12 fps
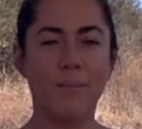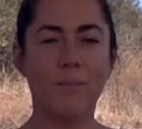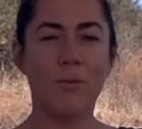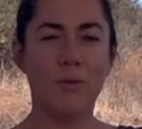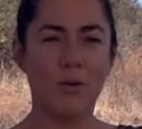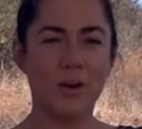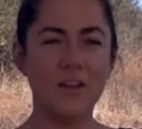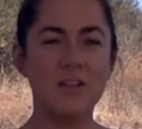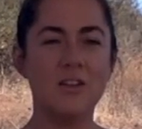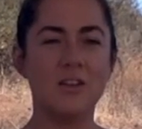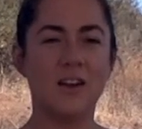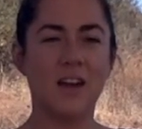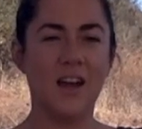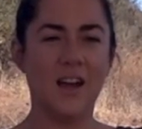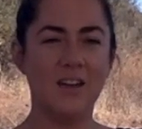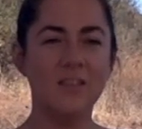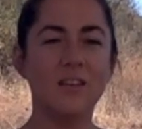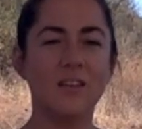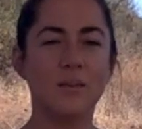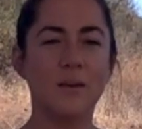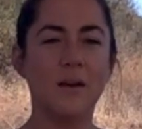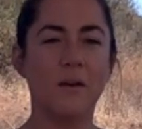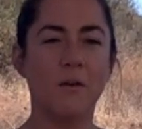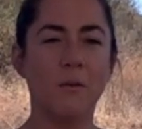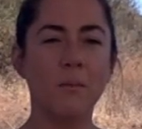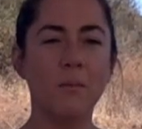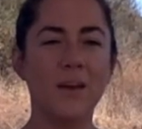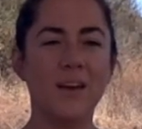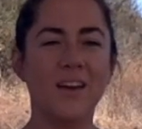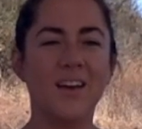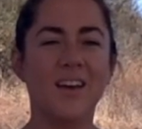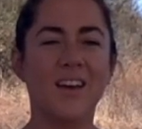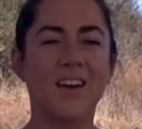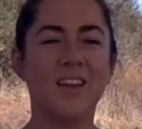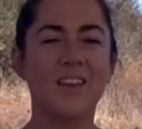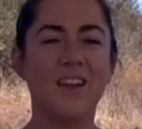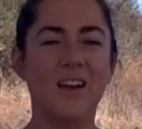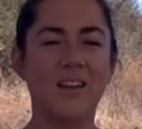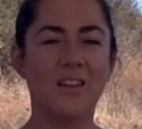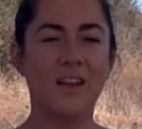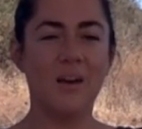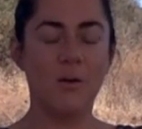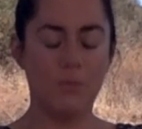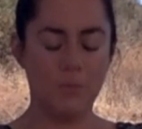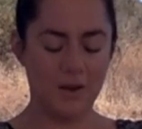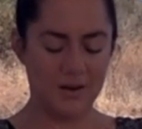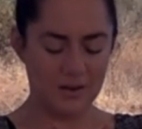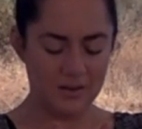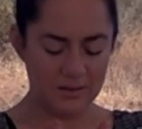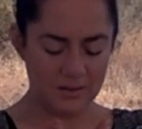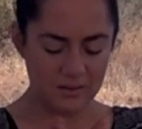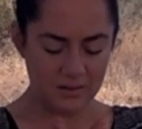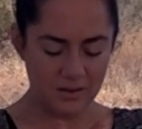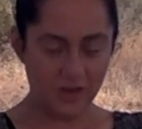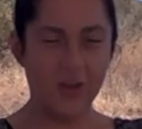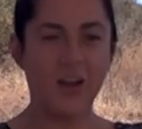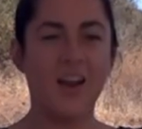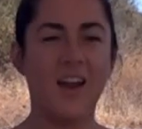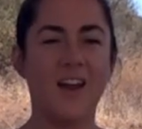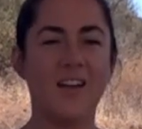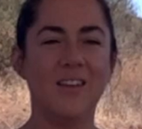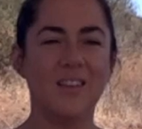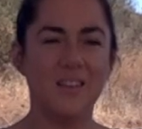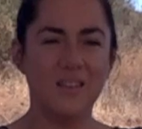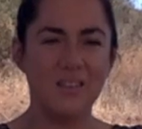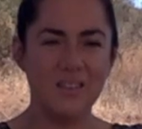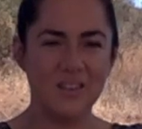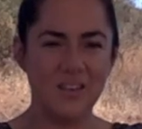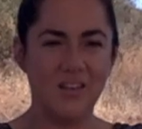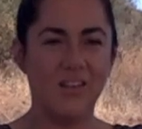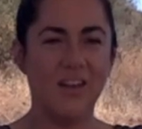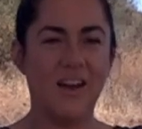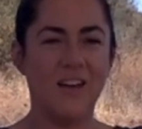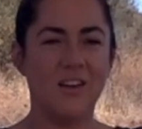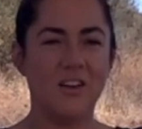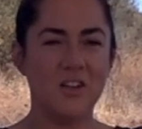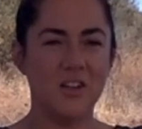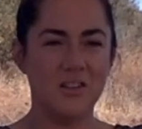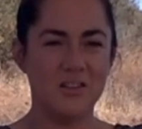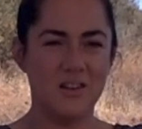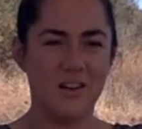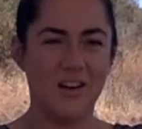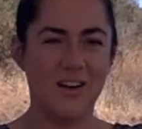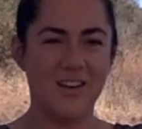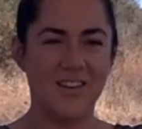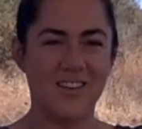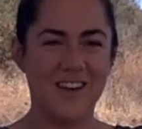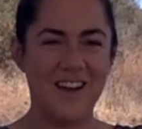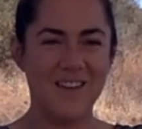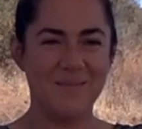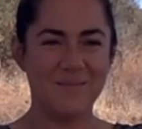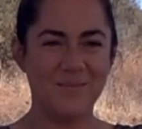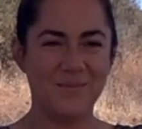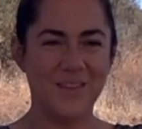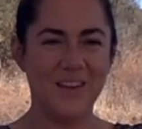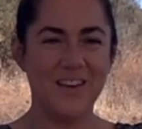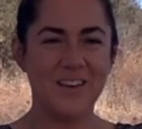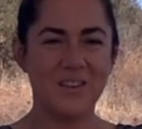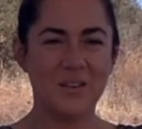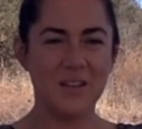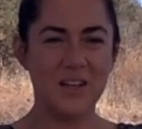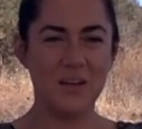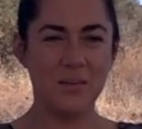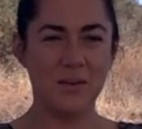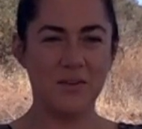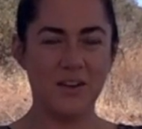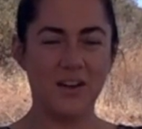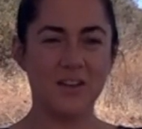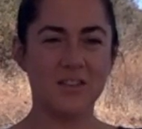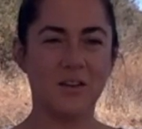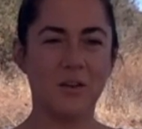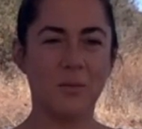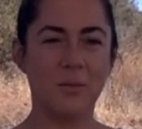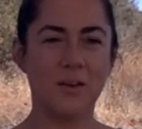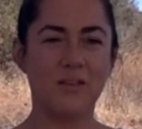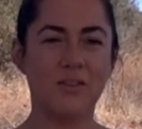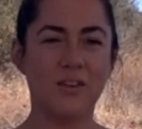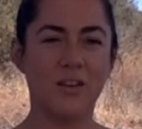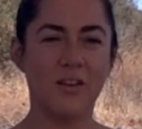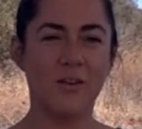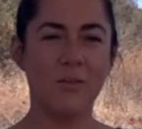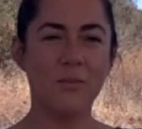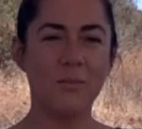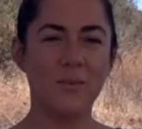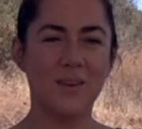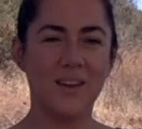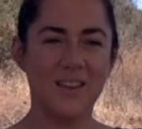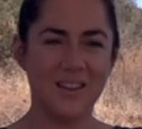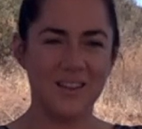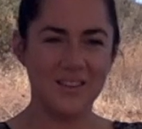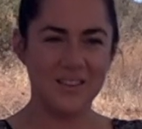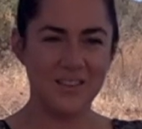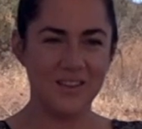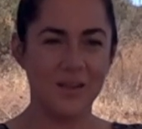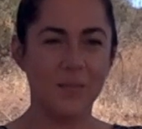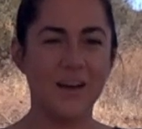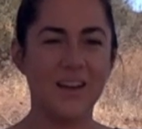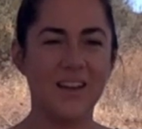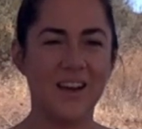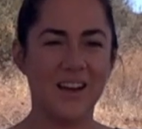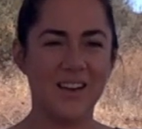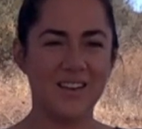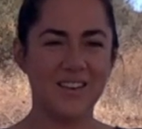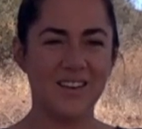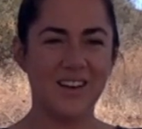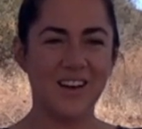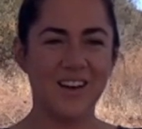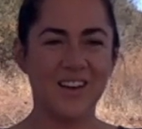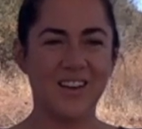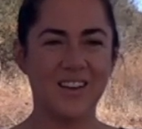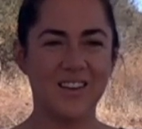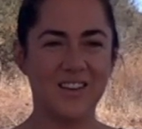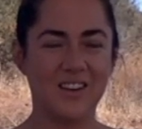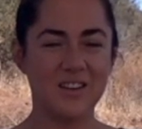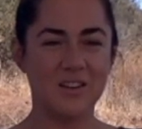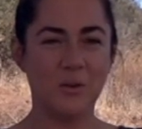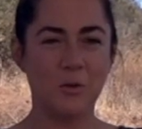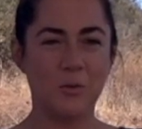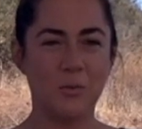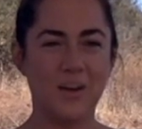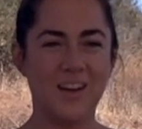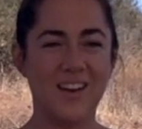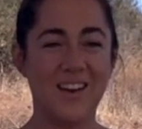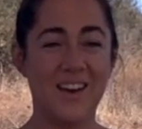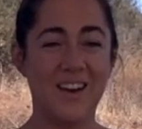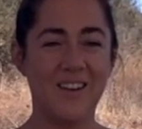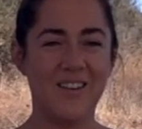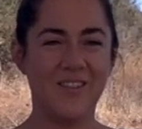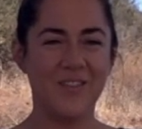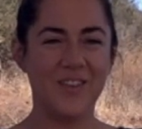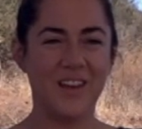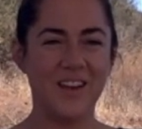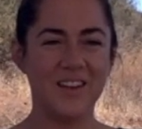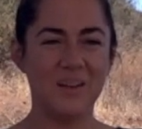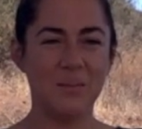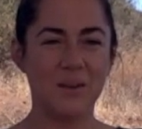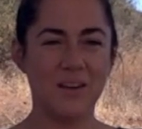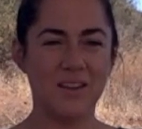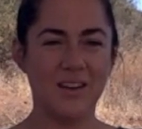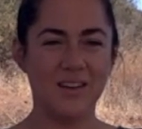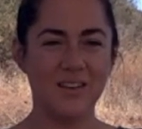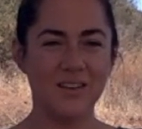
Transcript: pour into your hands as we Om. And at the end of that Om, you're going to seal your hands and seal that energy into your heart, all right? So keep your fingers open for the Om and then seal by the end. Let's start to Om now. Take a deep breath in.